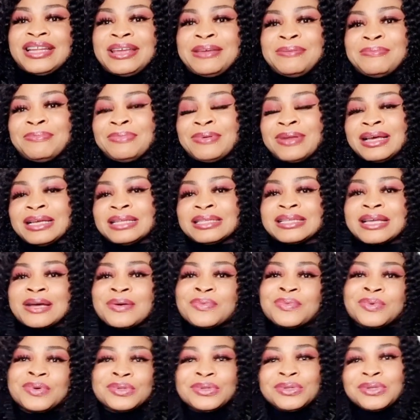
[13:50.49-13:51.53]
implant and
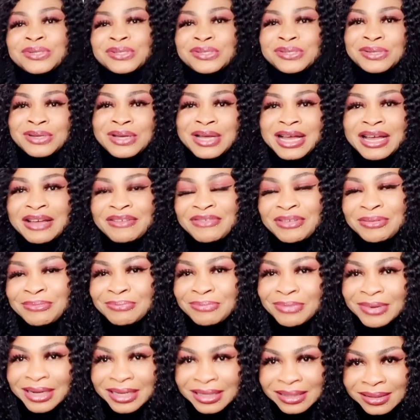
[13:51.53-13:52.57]
one does not have
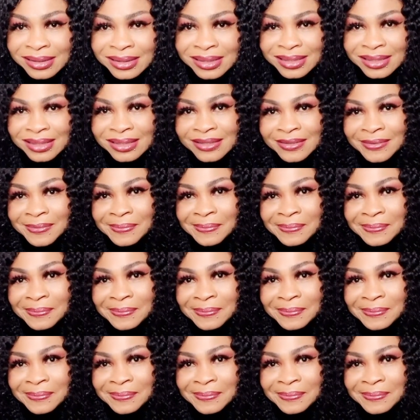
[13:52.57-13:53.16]
implants.